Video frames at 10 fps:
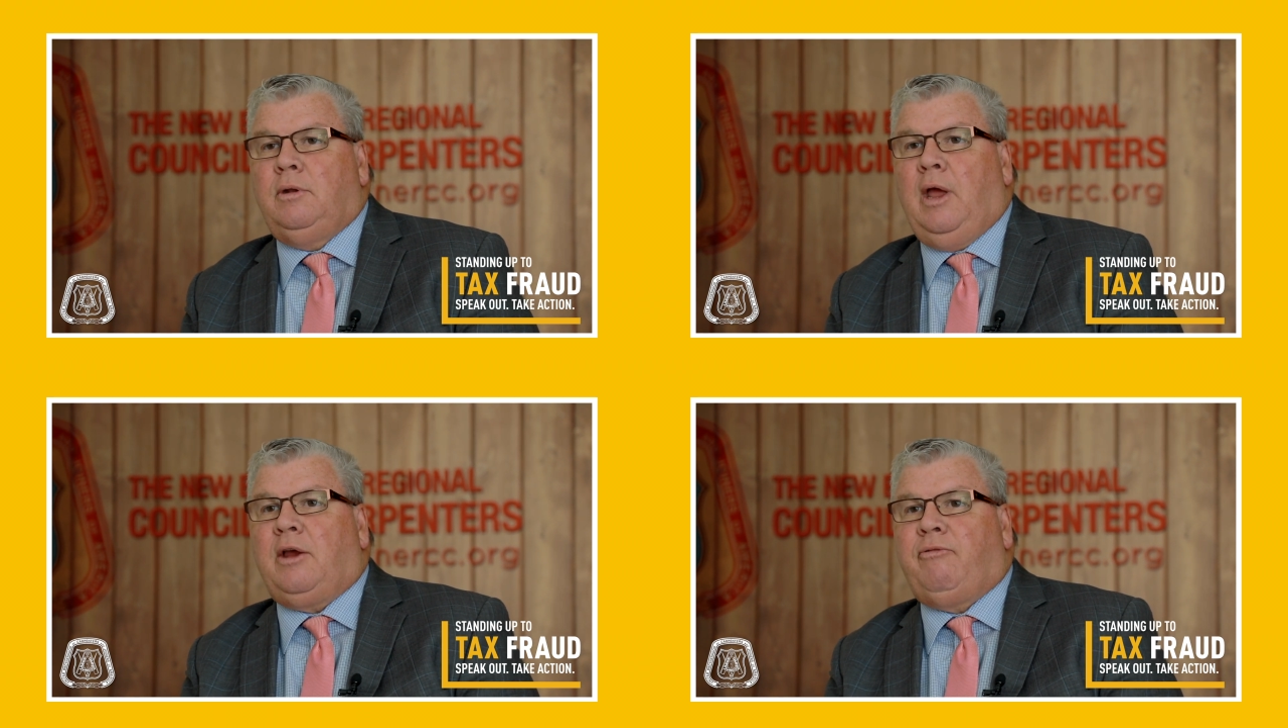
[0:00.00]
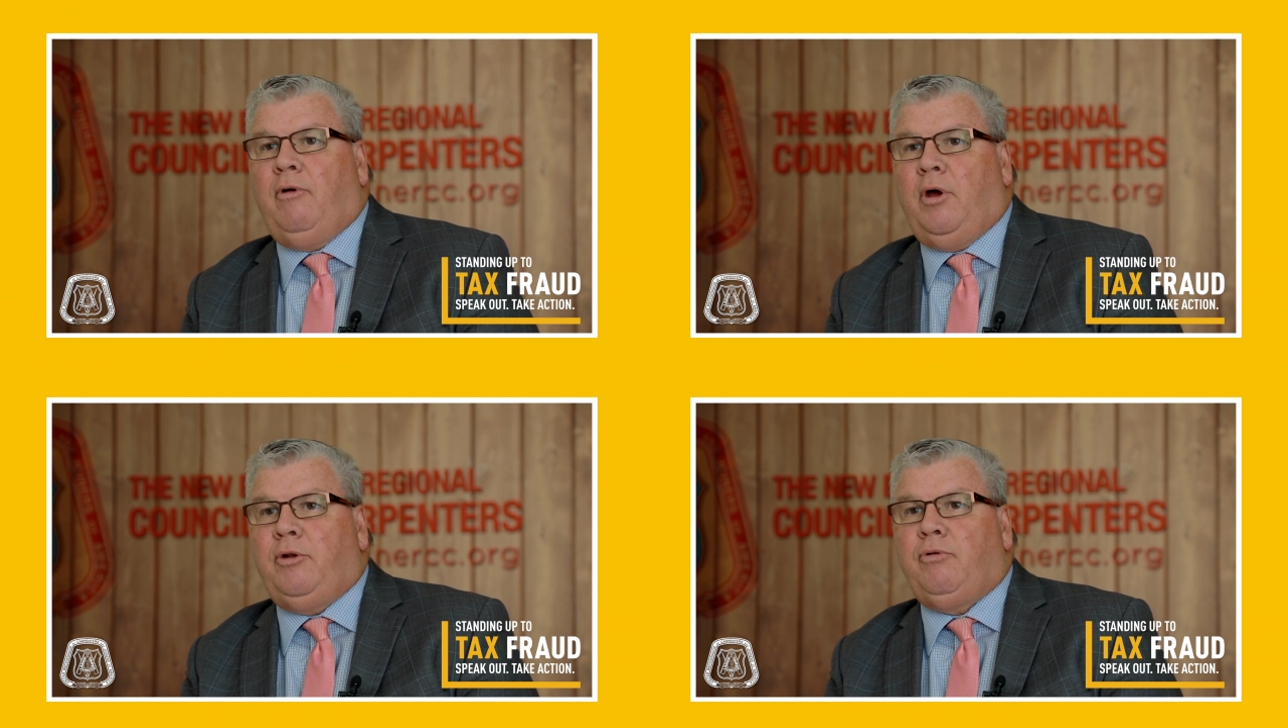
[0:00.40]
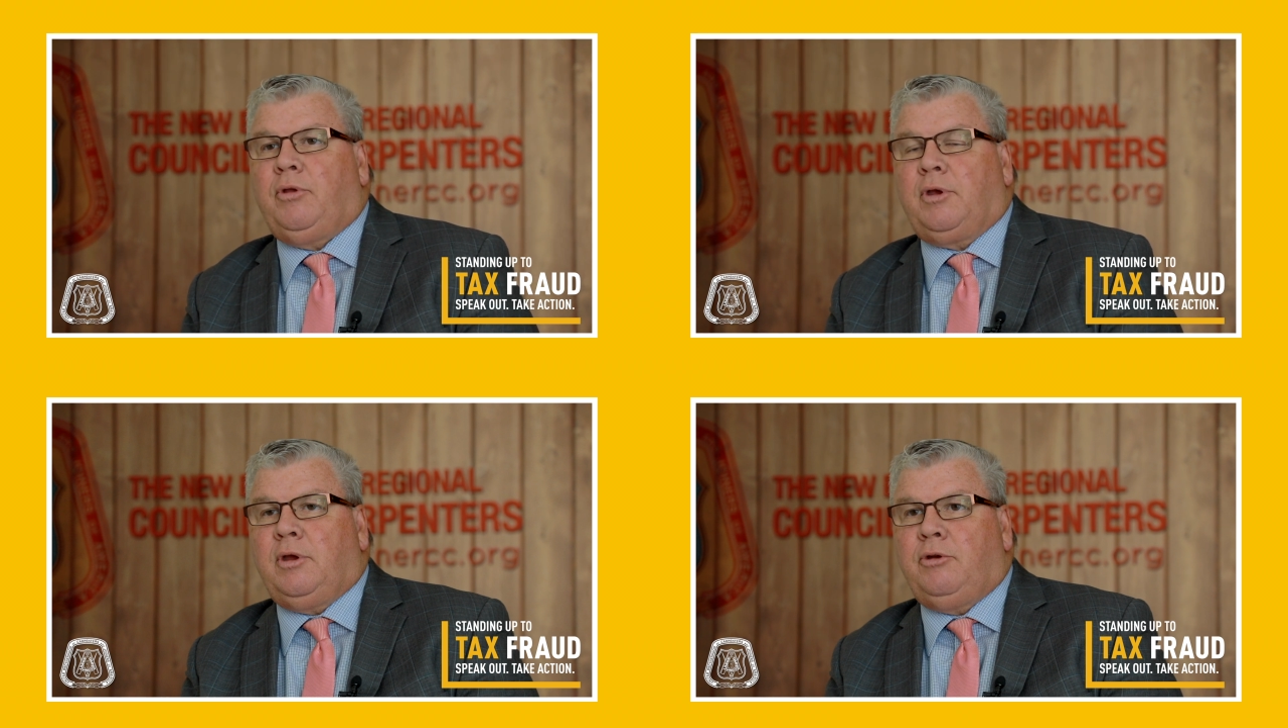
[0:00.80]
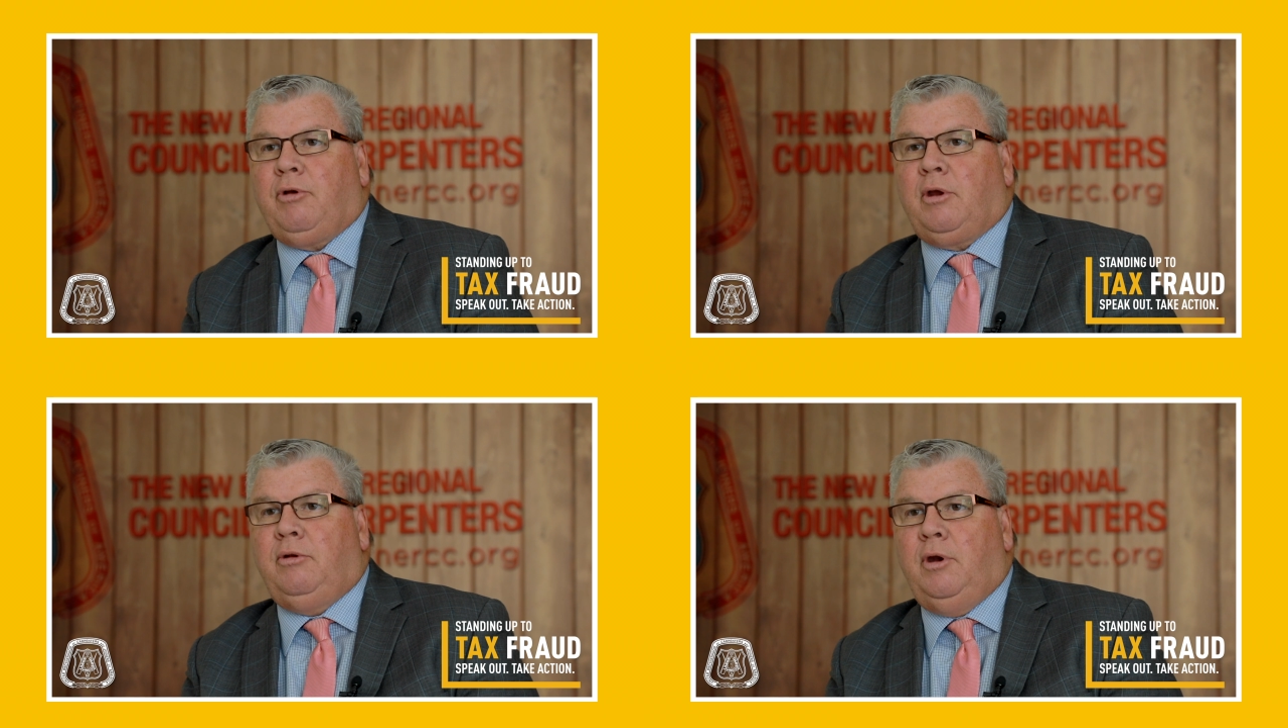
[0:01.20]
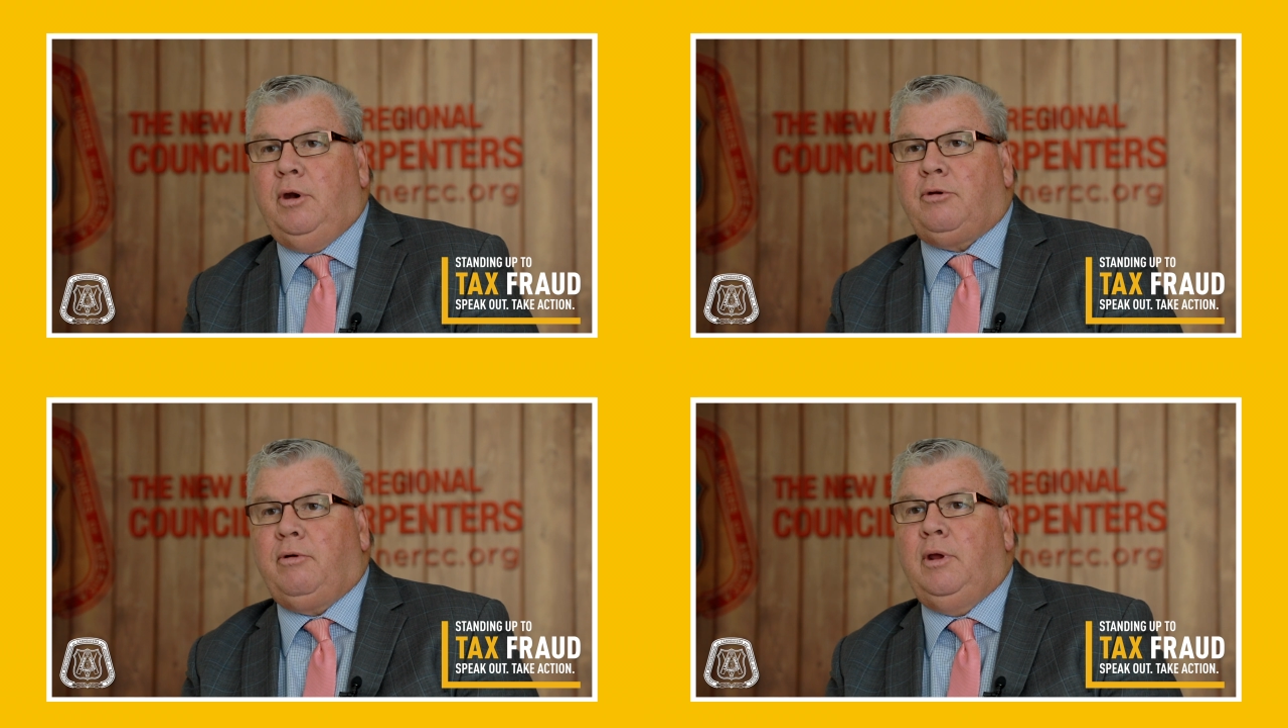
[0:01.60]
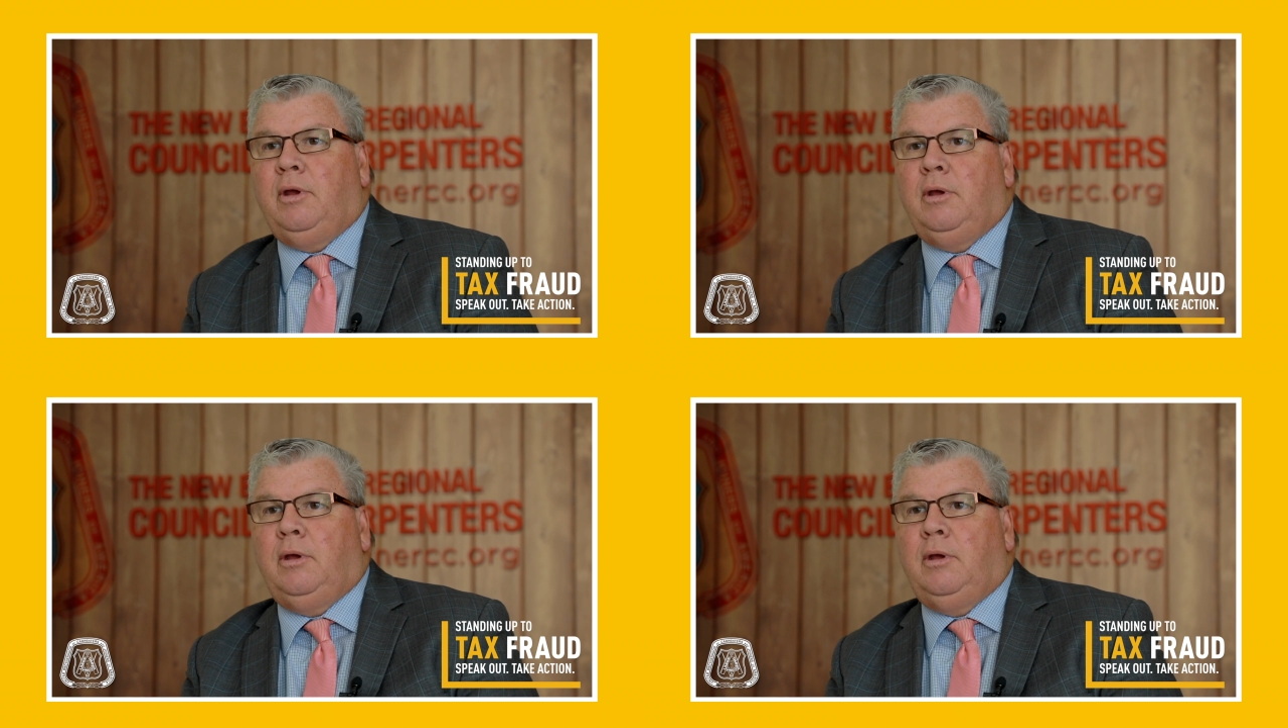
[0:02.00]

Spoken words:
tax fraud throughout the construction industry.